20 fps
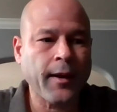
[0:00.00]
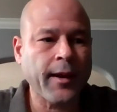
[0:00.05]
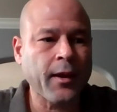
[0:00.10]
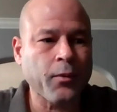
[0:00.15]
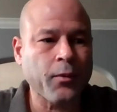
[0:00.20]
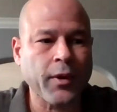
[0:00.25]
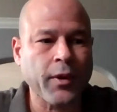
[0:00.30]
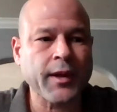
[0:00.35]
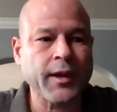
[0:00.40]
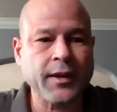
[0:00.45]

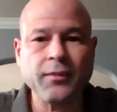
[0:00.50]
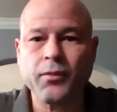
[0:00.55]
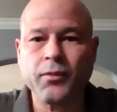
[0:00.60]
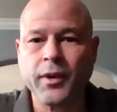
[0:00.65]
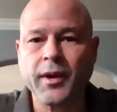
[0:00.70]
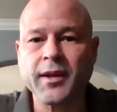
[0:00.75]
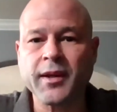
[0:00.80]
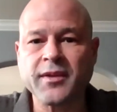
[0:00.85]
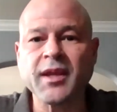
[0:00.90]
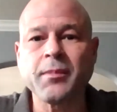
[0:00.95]
and we're gonna
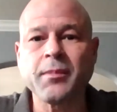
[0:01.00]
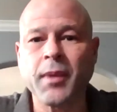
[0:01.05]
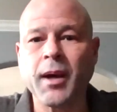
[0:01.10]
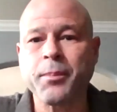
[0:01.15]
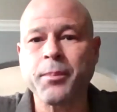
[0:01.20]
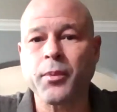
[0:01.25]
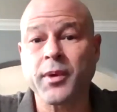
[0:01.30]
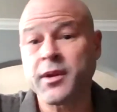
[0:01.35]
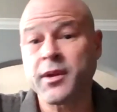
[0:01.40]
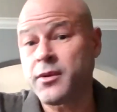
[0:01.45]
we're gonna team
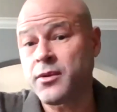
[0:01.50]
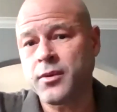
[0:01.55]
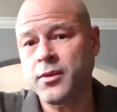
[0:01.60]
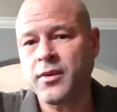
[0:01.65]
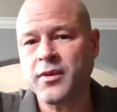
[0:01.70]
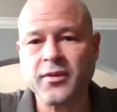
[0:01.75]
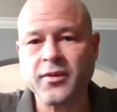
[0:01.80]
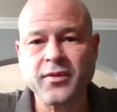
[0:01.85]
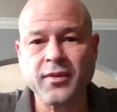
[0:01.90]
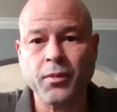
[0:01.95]
up. And we're gonna do
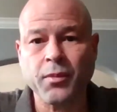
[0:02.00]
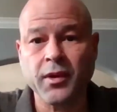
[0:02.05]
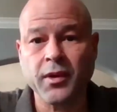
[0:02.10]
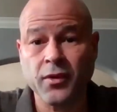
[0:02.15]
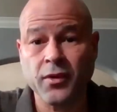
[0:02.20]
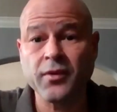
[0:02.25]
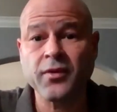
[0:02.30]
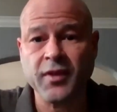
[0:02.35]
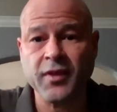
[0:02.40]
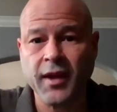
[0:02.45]
this, and we're gonna
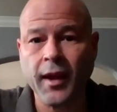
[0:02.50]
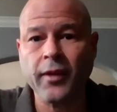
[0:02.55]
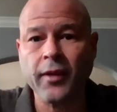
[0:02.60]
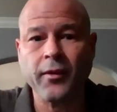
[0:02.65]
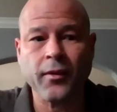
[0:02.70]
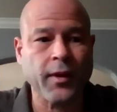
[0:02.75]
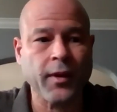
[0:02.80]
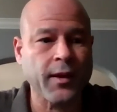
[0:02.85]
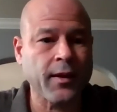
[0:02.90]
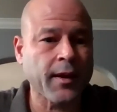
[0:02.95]
do this
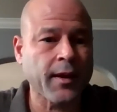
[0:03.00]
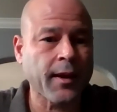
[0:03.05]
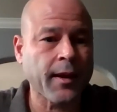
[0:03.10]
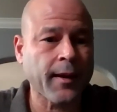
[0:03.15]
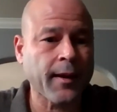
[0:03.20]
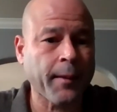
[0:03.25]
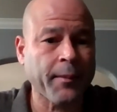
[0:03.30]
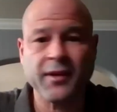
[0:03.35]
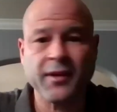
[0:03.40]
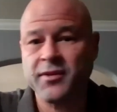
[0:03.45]
together. And
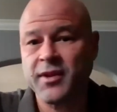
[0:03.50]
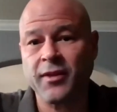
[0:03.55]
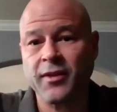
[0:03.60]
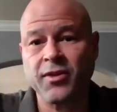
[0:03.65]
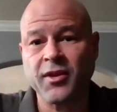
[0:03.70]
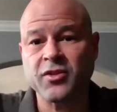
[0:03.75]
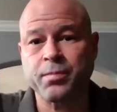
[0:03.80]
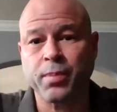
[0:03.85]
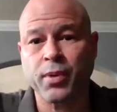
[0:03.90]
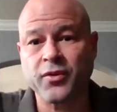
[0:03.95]
I'm gonna take
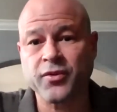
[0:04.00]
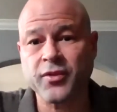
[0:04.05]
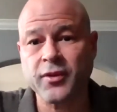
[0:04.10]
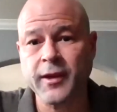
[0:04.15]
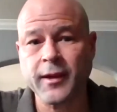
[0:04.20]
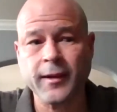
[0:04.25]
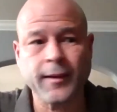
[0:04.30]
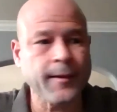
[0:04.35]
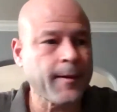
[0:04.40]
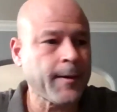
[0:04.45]
things
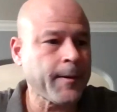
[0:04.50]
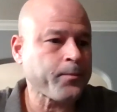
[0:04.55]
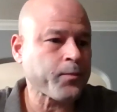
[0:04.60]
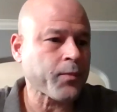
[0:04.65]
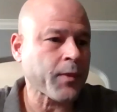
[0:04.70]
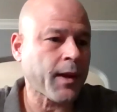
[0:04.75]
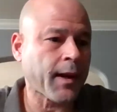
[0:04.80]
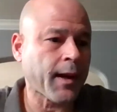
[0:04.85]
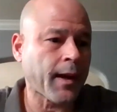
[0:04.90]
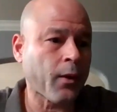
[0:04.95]
personally.
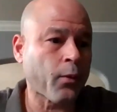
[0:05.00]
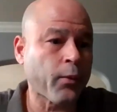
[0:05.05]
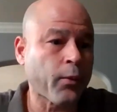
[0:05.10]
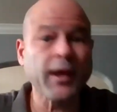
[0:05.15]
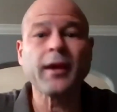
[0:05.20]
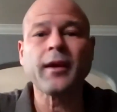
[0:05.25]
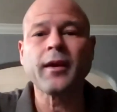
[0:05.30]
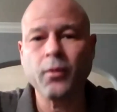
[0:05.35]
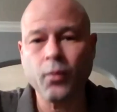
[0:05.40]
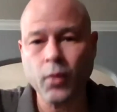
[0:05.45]

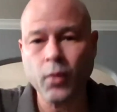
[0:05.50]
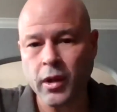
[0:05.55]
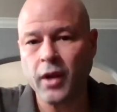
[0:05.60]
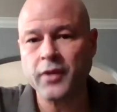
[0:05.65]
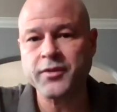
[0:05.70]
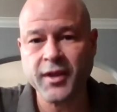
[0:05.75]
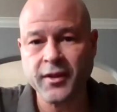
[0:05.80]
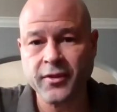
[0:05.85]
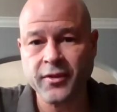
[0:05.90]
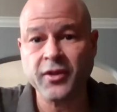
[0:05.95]
we will
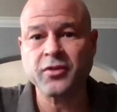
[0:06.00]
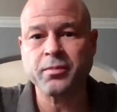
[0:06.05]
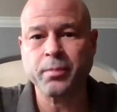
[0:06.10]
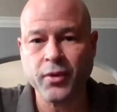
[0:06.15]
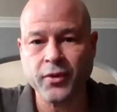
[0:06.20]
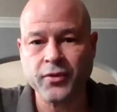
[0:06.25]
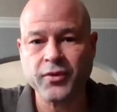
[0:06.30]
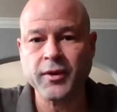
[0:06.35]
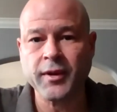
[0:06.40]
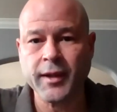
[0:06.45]
all take things
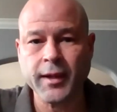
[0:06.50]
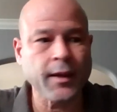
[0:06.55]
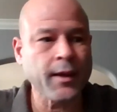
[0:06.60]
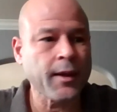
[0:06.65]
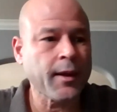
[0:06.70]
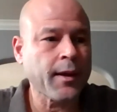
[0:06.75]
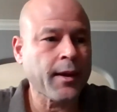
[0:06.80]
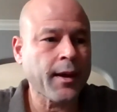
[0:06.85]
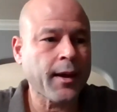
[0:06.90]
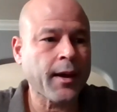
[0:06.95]
personally,
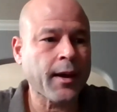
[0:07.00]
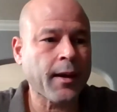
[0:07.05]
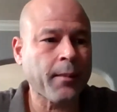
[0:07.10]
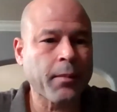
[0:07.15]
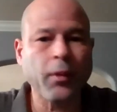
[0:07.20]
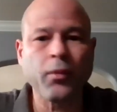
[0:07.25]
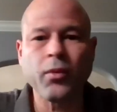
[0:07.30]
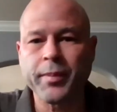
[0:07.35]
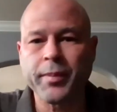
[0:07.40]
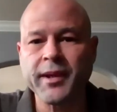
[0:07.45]

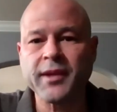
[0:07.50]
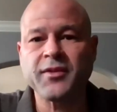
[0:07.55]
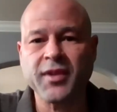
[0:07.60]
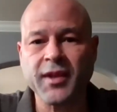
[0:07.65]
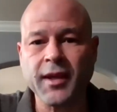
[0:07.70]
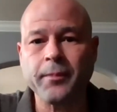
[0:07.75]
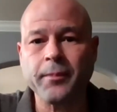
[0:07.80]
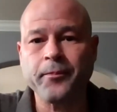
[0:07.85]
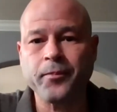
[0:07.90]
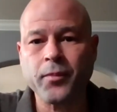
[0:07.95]
but we'll be a
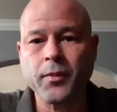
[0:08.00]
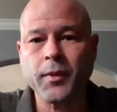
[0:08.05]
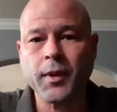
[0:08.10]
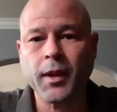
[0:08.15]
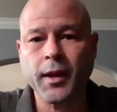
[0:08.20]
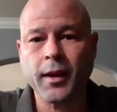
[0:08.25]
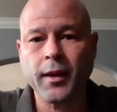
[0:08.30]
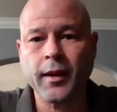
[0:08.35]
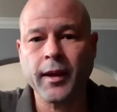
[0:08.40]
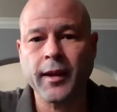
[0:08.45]
team,
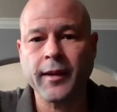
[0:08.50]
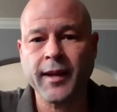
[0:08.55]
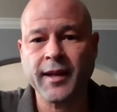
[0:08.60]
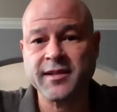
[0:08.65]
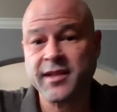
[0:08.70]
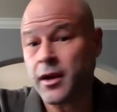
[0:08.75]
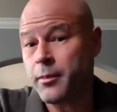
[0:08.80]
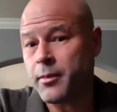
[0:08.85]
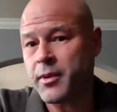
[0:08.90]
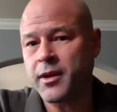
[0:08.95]
and
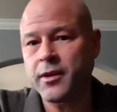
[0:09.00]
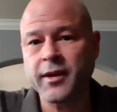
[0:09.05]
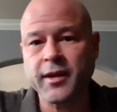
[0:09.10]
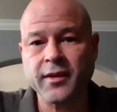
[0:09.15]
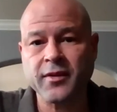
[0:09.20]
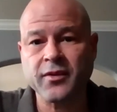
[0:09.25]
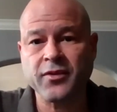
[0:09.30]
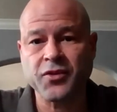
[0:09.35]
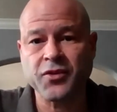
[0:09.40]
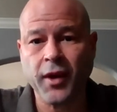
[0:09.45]
that's how I'm gonna look
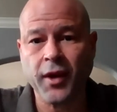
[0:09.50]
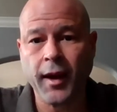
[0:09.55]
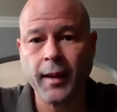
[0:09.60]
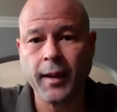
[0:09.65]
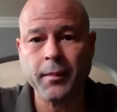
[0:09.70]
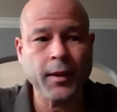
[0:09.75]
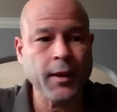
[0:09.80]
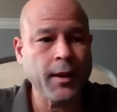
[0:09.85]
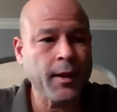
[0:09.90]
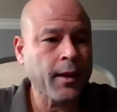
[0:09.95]
at this
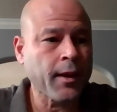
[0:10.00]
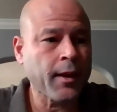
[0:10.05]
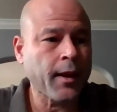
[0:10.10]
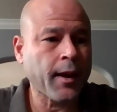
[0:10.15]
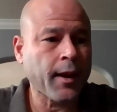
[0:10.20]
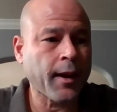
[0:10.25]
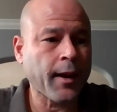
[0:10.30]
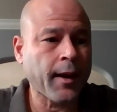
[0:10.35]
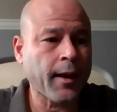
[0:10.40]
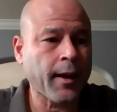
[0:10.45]
job.
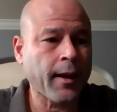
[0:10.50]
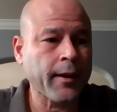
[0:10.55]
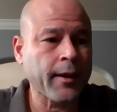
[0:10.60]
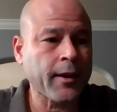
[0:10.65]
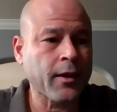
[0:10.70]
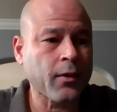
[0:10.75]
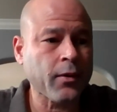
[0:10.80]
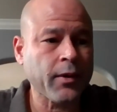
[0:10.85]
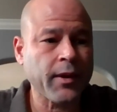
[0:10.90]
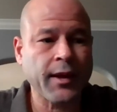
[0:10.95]

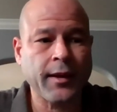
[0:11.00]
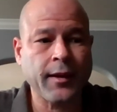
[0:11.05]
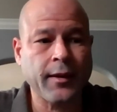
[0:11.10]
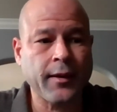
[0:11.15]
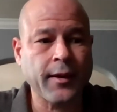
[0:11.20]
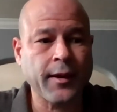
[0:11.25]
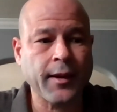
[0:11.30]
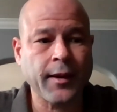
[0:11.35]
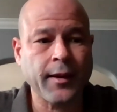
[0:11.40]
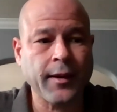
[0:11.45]
you know,
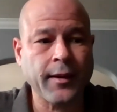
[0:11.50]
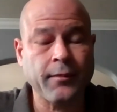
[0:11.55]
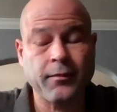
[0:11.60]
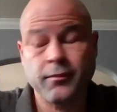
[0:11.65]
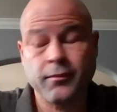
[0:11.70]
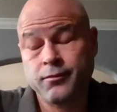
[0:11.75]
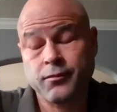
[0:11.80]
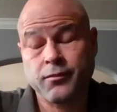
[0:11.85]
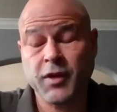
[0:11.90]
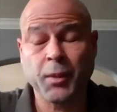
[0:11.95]
and
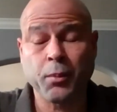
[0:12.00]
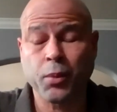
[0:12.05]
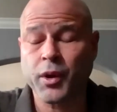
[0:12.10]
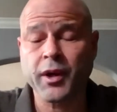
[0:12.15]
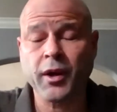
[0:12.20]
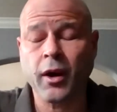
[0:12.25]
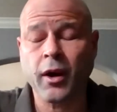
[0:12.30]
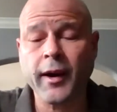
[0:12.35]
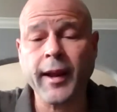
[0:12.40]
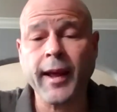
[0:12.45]
and keep
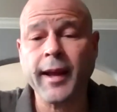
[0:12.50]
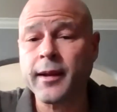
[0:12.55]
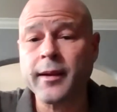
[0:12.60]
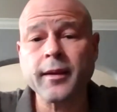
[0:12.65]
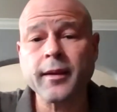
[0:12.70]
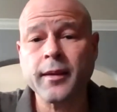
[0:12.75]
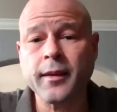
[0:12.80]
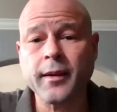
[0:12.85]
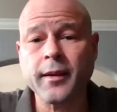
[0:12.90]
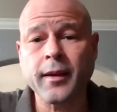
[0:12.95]
working hard at it.
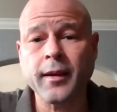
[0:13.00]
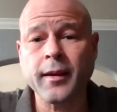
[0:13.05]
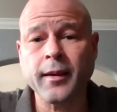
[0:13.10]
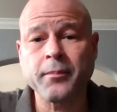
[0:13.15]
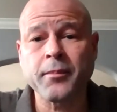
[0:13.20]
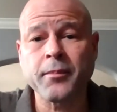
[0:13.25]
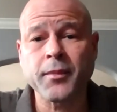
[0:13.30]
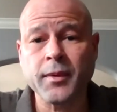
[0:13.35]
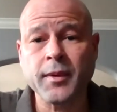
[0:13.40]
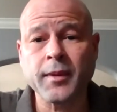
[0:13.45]

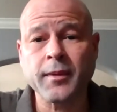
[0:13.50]
Um,